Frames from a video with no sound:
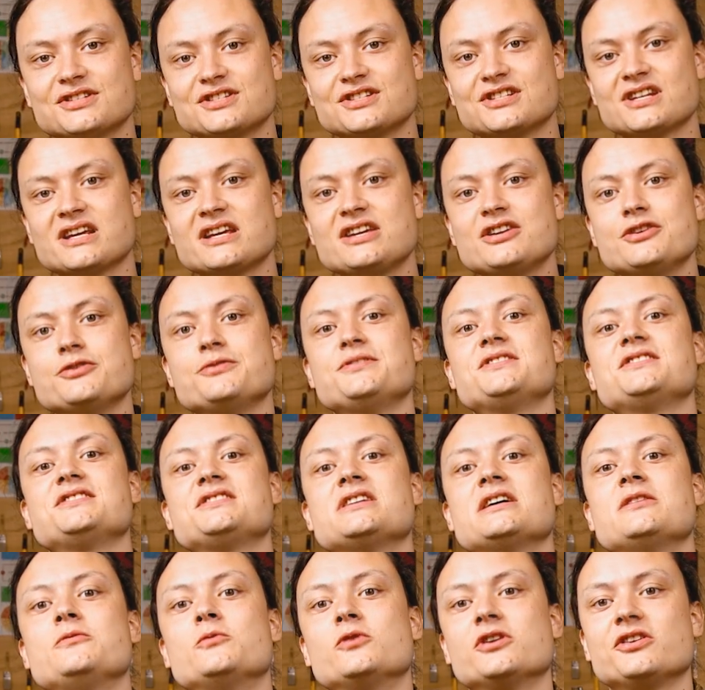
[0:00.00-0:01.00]
Say you
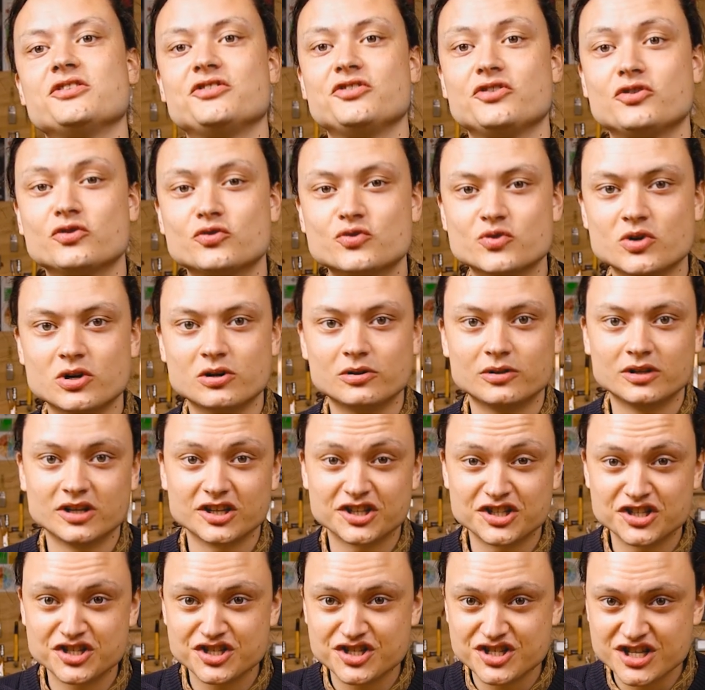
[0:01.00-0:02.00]
instead wanted to control a
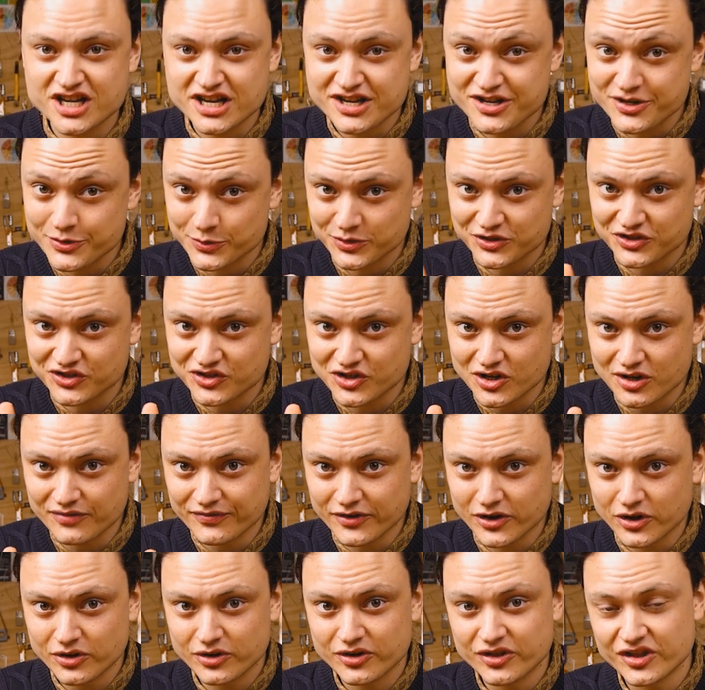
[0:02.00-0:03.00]
continuous
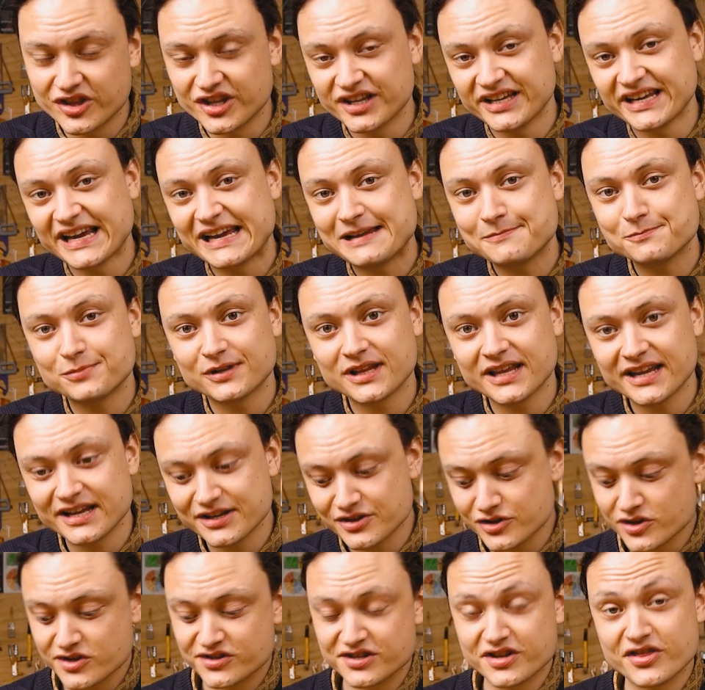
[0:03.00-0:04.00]
servo. The game
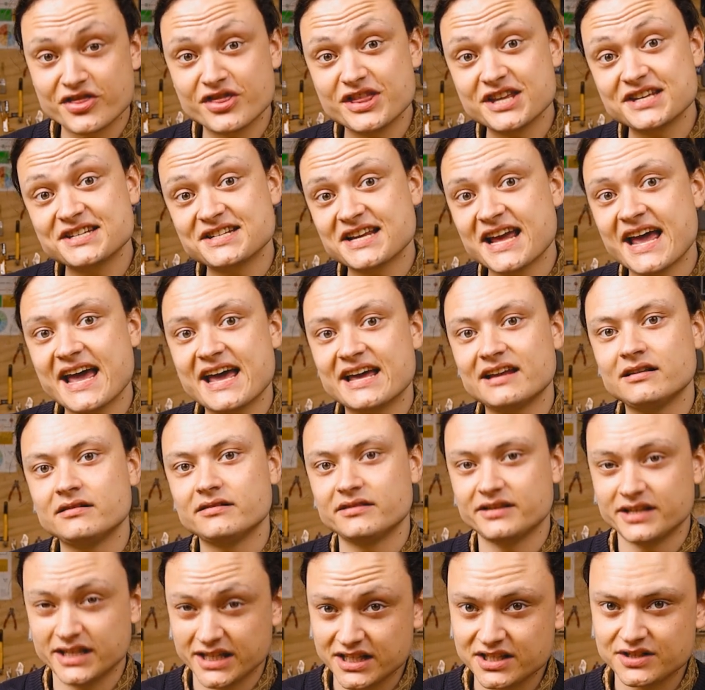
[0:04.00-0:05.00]
plan using this HAT
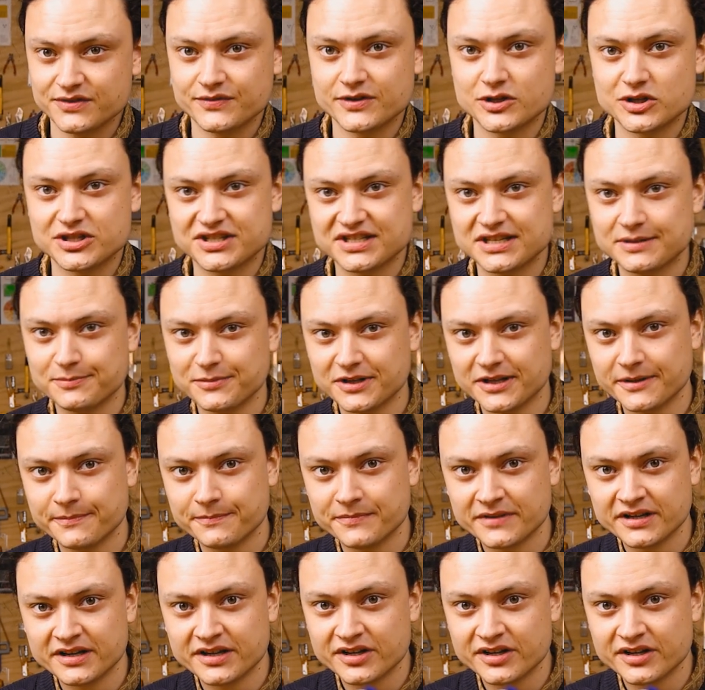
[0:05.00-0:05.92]
is very similar.